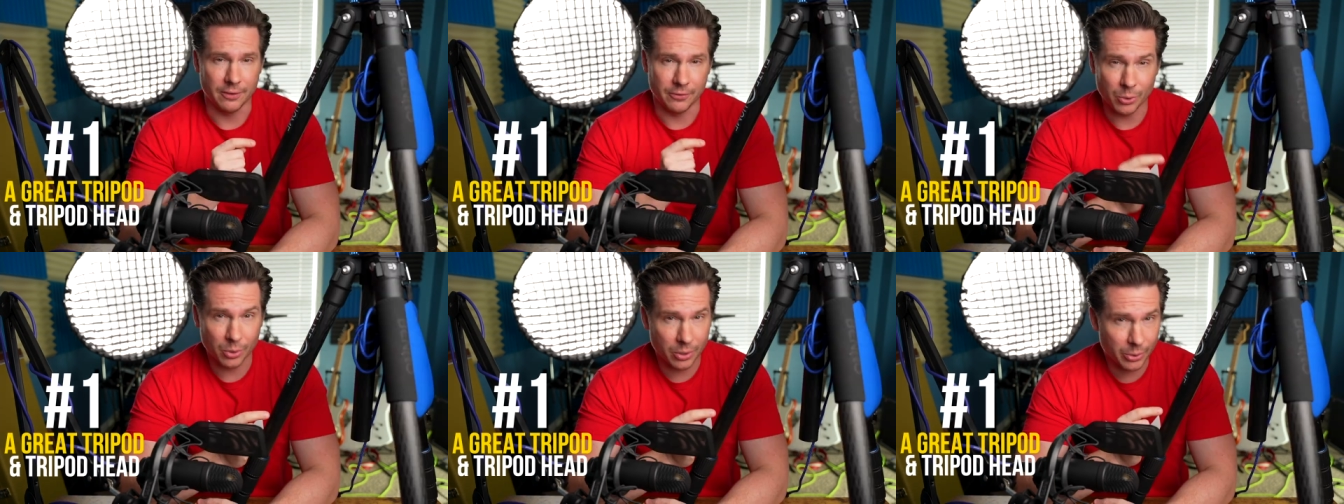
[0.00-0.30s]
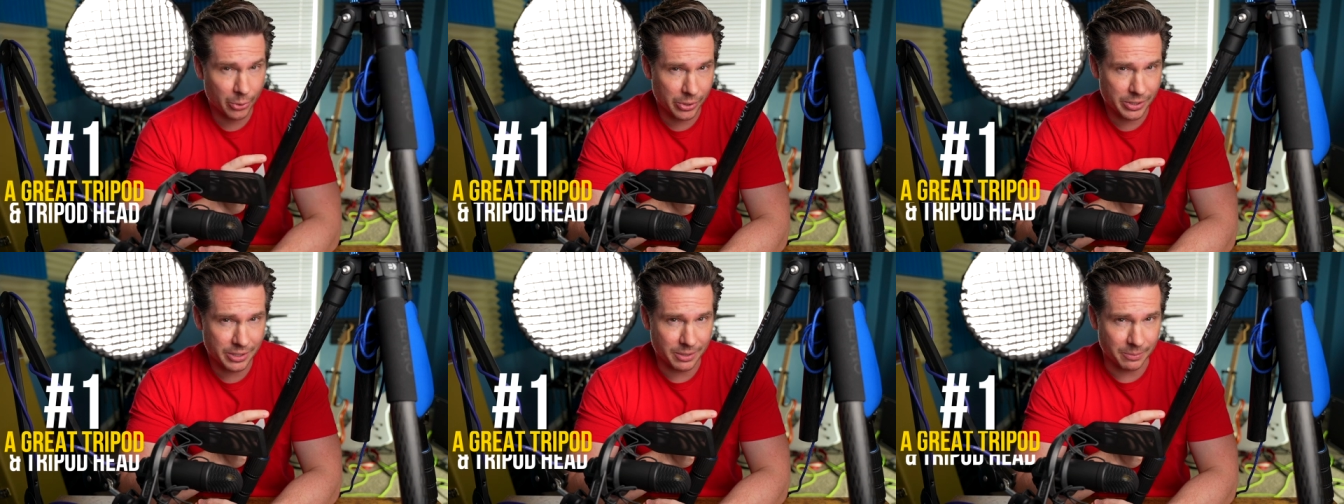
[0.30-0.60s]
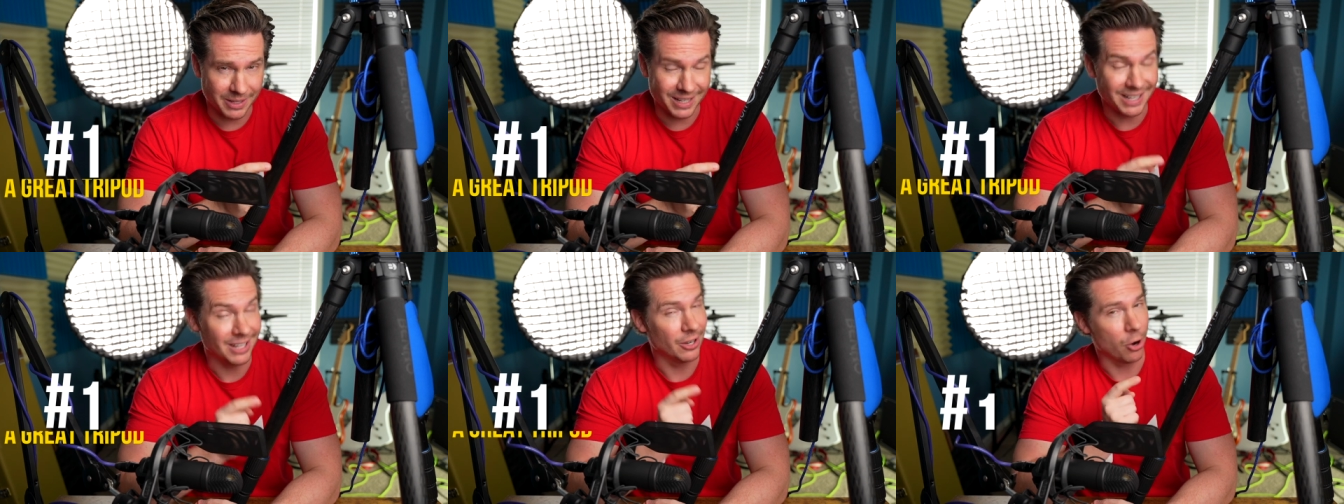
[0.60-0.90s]
If you are going to
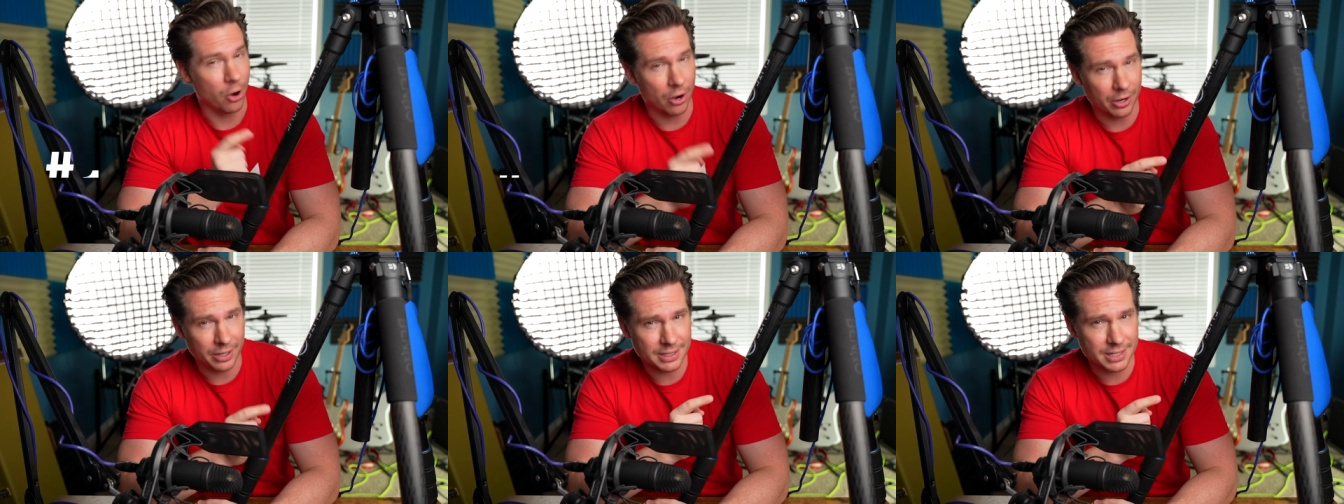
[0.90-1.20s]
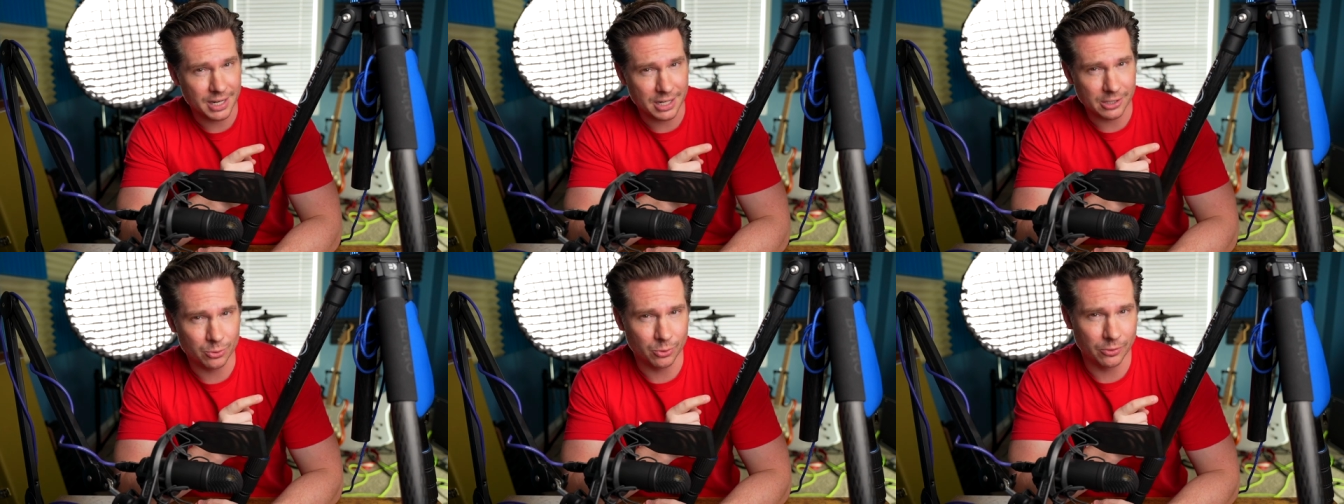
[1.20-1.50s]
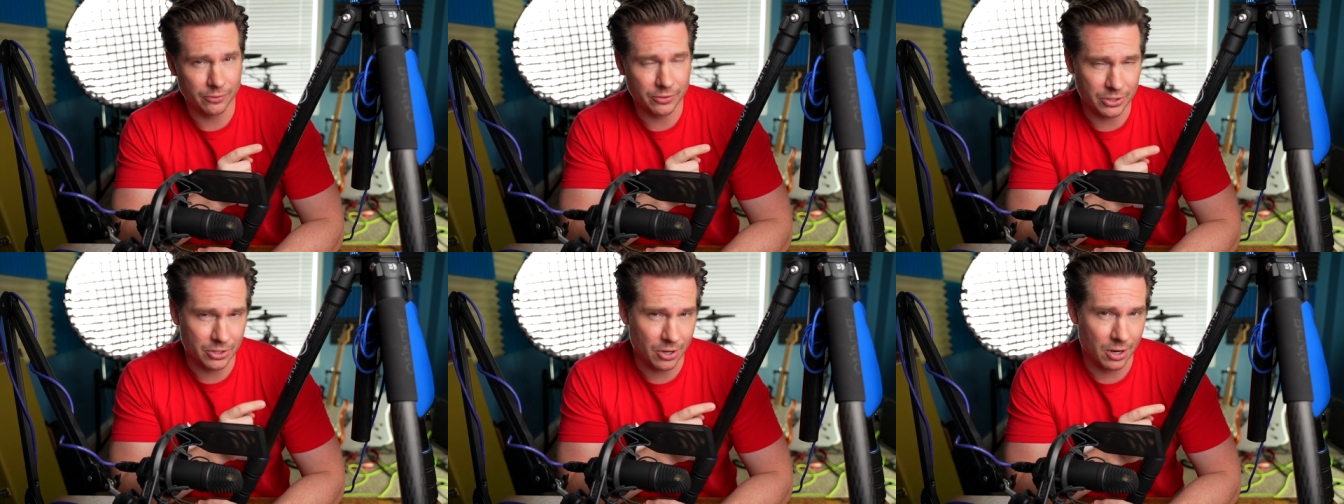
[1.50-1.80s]
be an
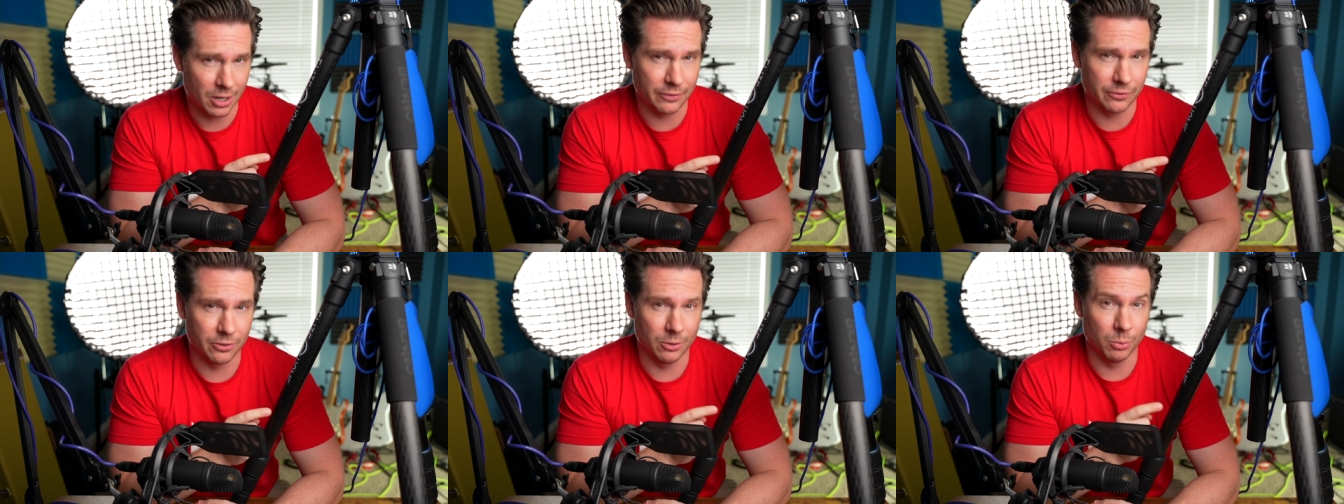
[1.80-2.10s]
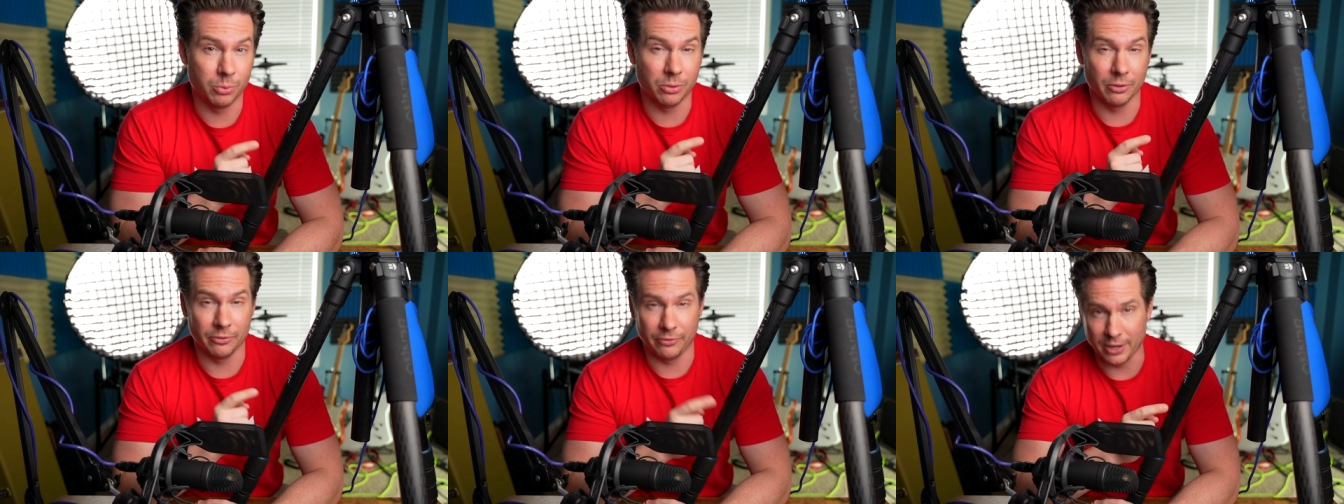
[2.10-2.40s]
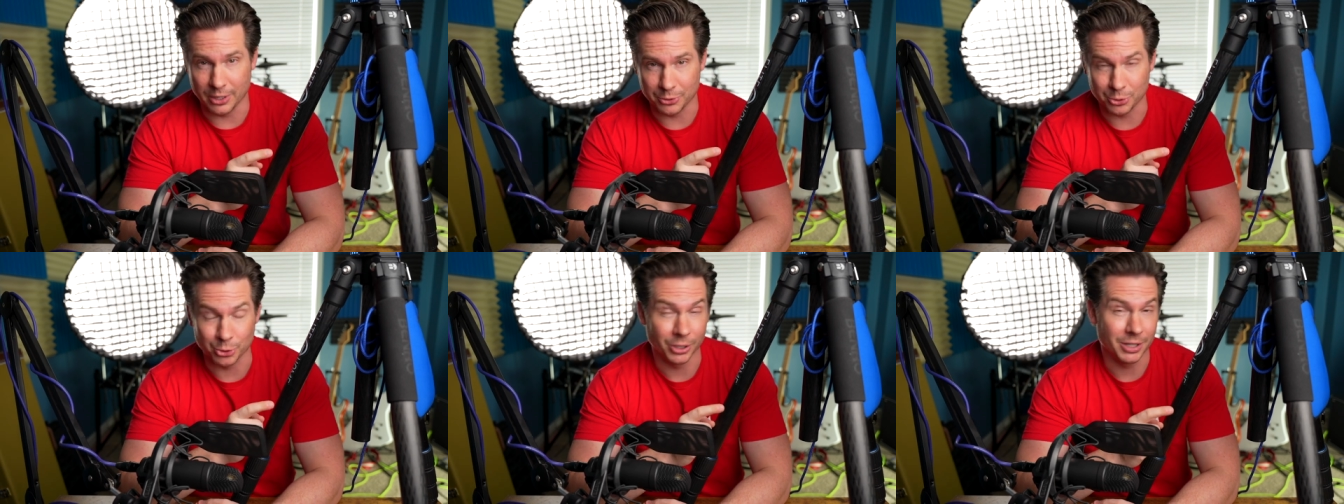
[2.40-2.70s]
architectural photographer
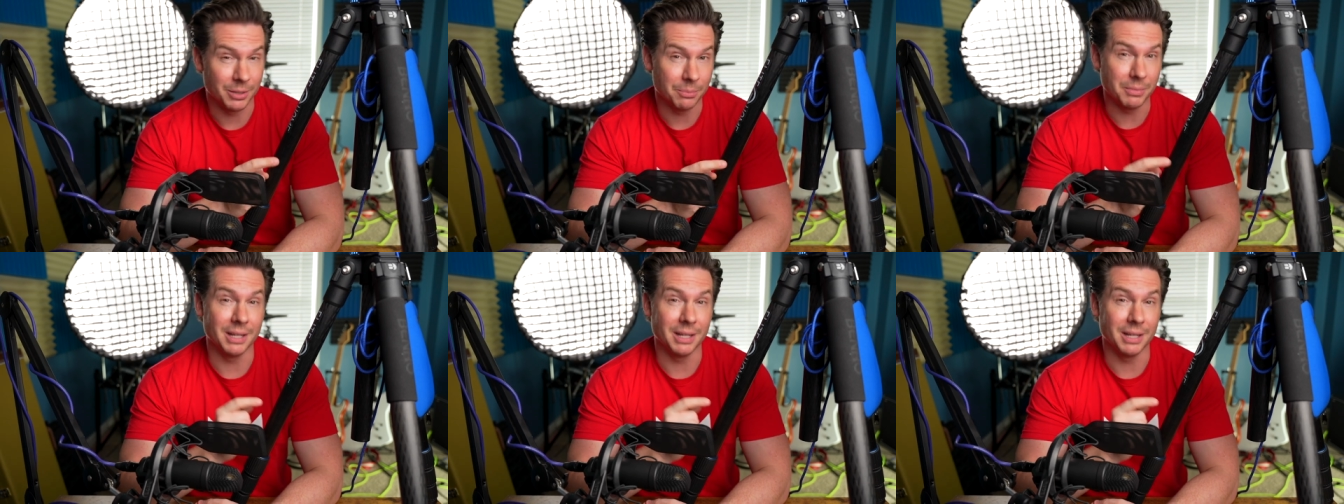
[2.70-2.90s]
professionally,